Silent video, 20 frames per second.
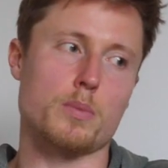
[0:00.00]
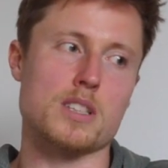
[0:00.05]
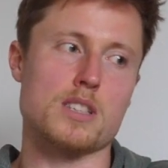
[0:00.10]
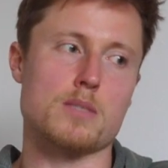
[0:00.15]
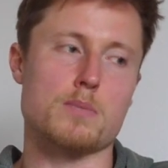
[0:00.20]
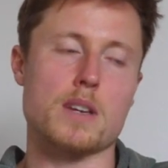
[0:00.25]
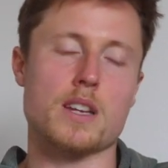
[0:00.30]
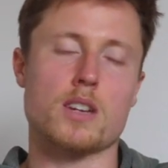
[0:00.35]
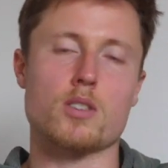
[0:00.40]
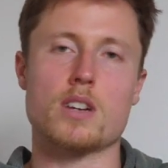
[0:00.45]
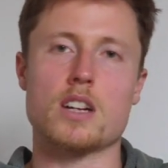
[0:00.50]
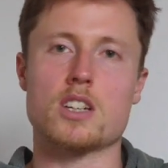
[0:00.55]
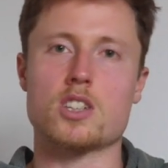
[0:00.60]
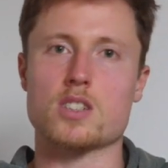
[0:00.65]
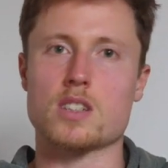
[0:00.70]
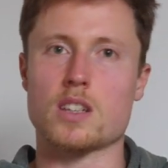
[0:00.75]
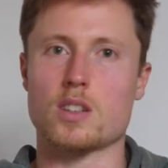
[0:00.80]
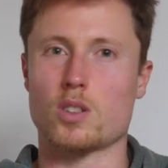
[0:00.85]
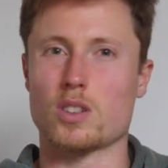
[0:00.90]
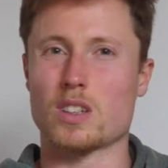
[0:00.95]
Beastmaker
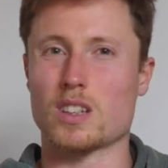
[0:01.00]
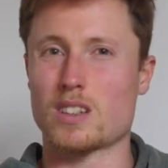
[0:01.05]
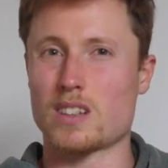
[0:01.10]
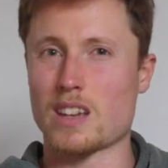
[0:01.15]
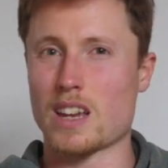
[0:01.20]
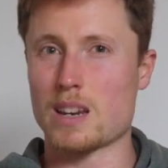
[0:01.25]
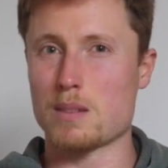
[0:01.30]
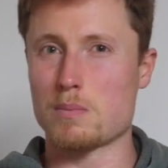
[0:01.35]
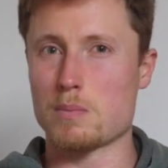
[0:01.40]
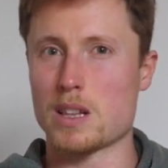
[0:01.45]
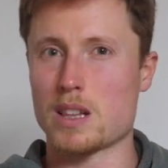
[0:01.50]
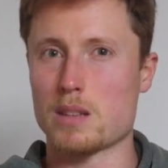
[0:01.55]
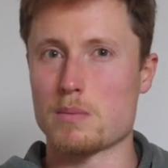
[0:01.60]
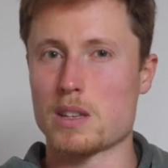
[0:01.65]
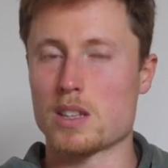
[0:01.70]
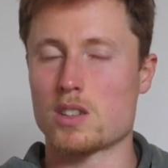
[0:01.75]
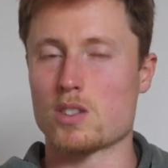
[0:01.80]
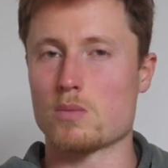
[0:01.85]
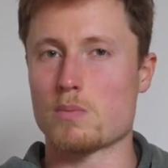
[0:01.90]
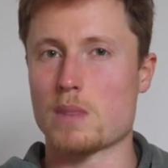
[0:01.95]
edges and on the
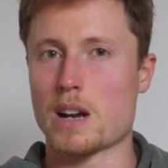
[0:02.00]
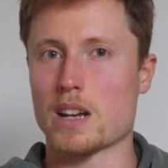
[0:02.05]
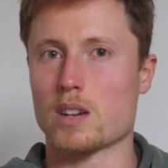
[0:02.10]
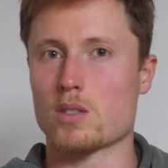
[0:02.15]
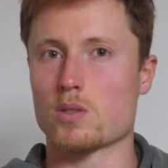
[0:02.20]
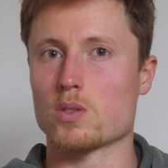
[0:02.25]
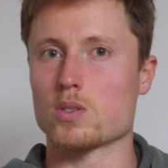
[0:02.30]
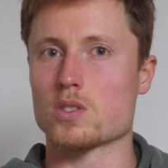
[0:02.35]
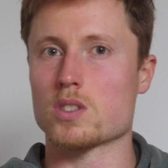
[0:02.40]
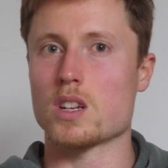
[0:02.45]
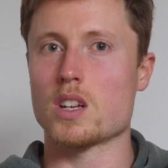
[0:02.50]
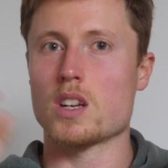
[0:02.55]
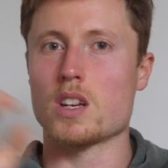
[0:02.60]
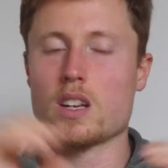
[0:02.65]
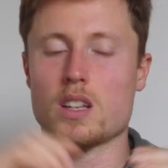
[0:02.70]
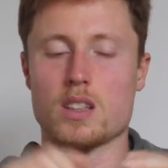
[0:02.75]
10mm micros.